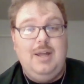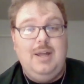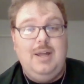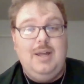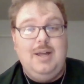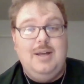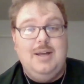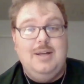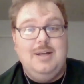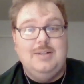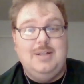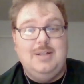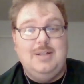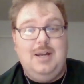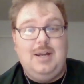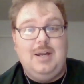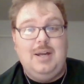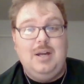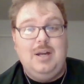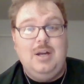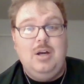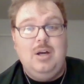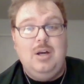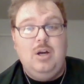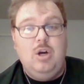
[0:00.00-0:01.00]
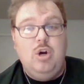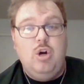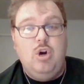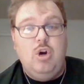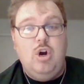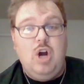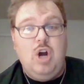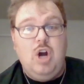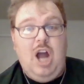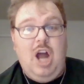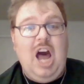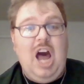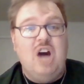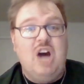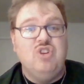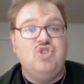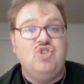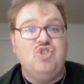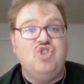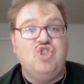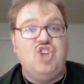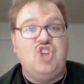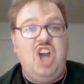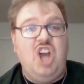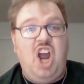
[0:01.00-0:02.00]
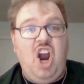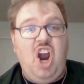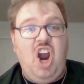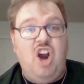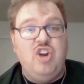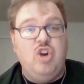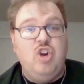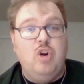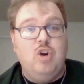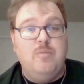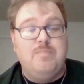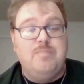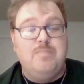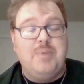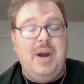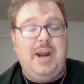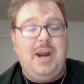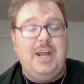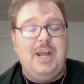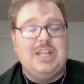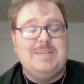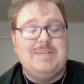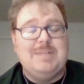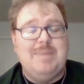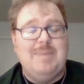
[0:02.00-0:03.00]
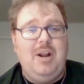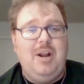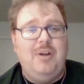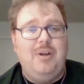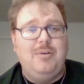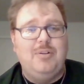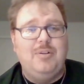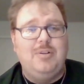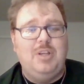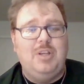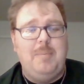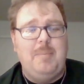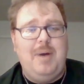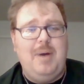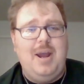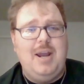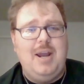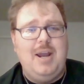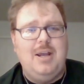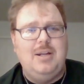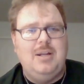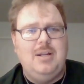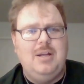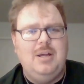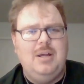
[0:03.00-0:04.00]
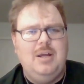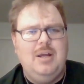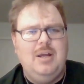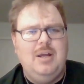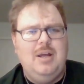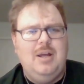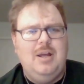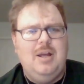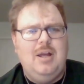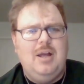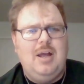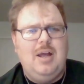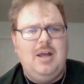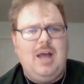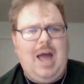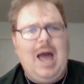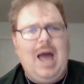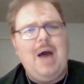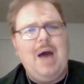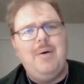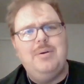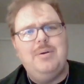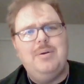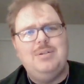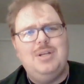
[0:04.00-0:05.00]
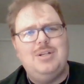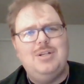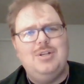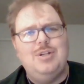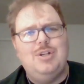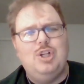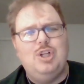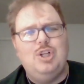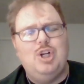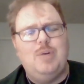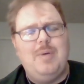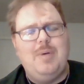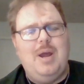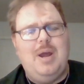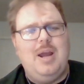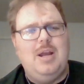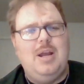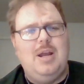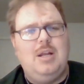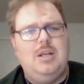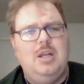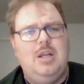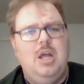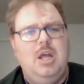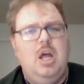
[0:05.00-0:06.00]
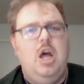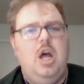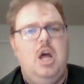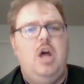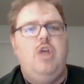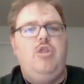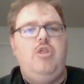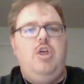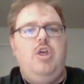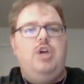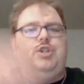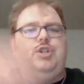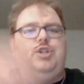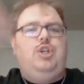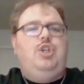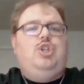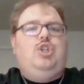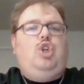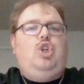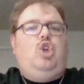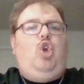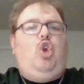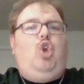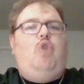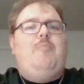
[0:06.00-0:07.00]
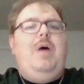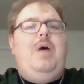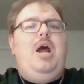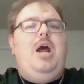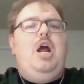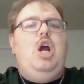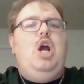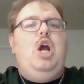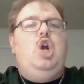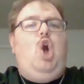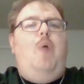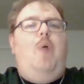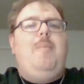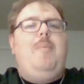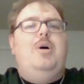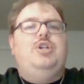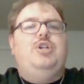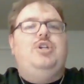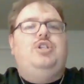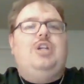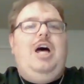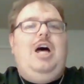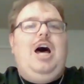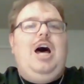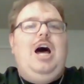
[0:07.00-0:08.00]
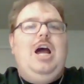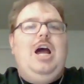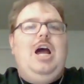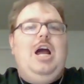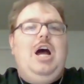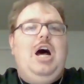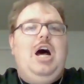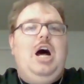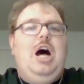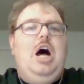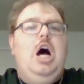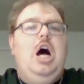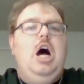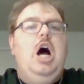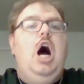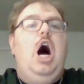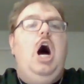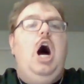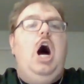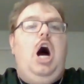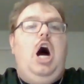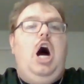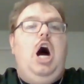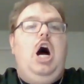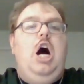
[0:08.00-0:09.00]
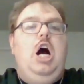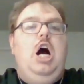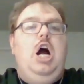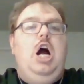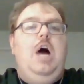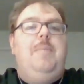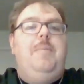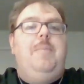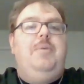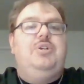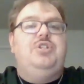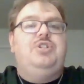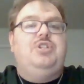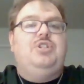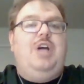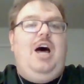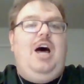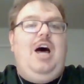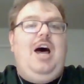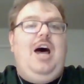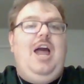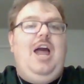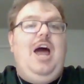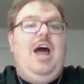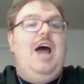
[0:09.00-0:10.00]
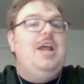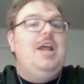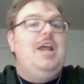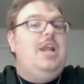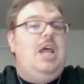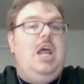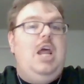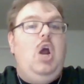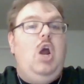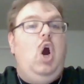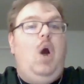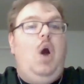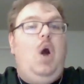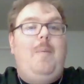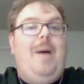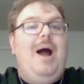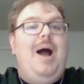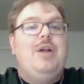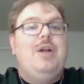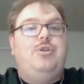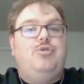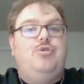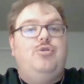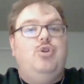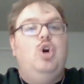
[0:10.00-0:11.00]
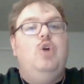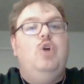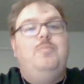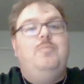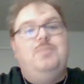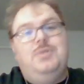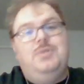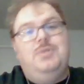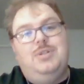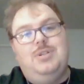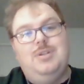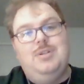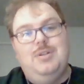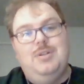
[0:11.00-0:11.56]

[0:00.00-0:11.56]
is like, "How dare you break into my domain? How is this your domain? This is the domain of Messiah. I am Messiah, and here are my troops.